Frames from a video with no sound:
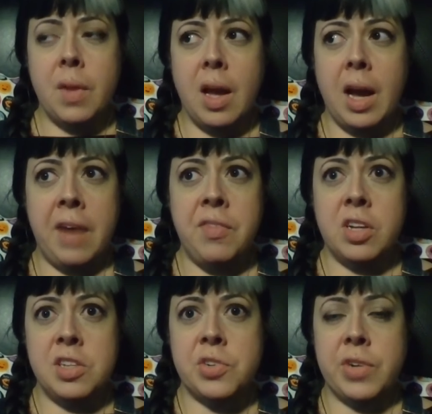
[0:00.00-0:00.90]
I've
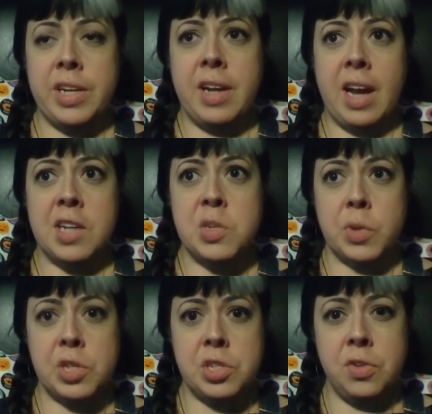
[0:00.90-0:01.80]
done screencasts
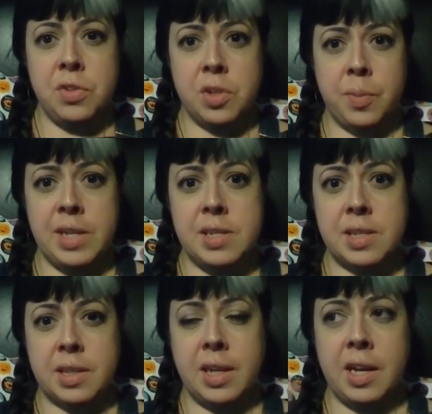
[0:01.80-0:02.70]
where students are
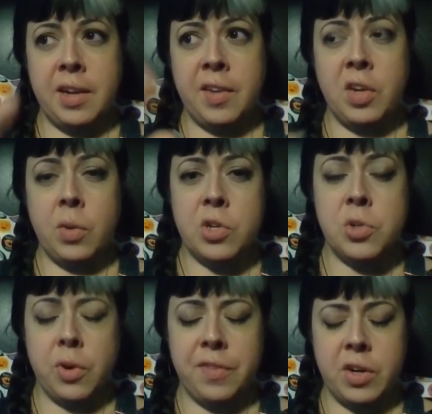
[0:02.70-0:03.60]
basically kind of giving you a
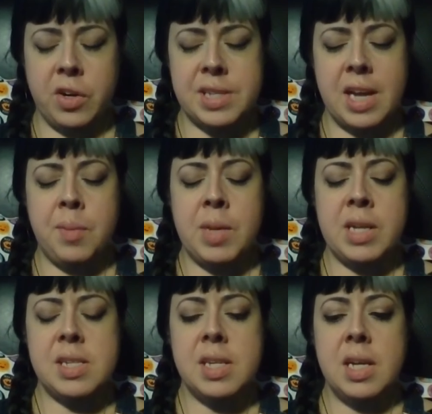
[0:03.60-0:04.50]
tour of their
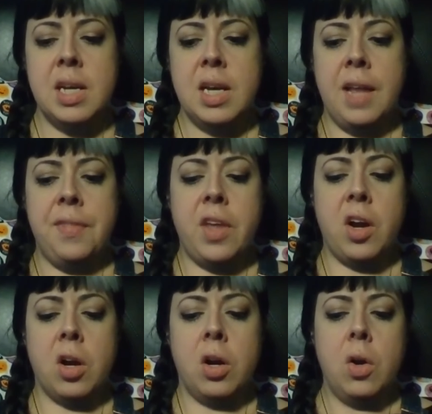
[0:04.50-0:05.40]
assignment and
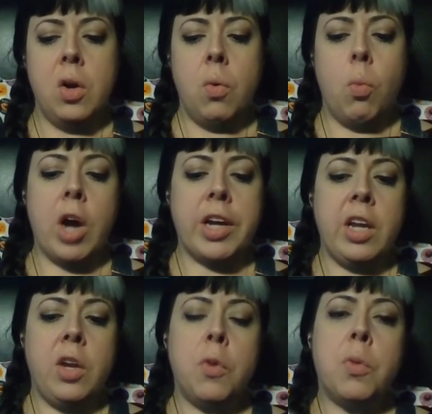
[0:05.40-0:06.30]
they're
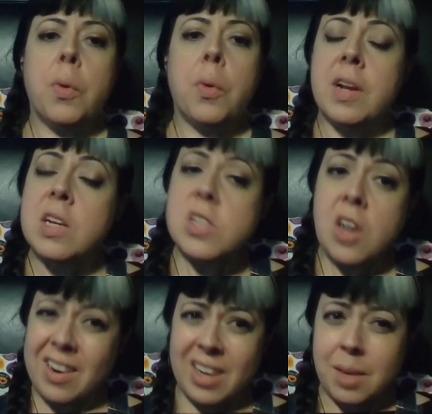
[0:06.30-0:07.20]
walking you through it and
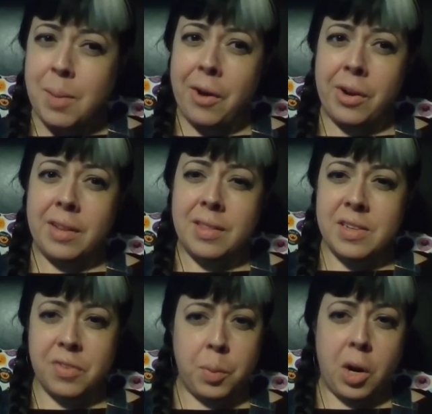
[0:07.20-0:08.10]
talking about it and the
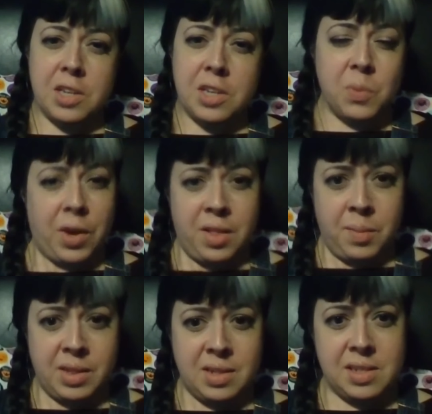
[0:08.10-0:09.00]
different parts and why they
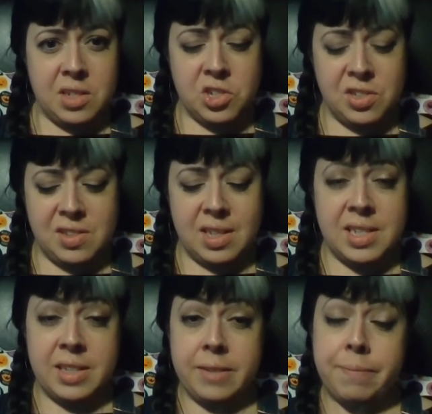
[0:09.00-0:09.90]
made the decisions that they did.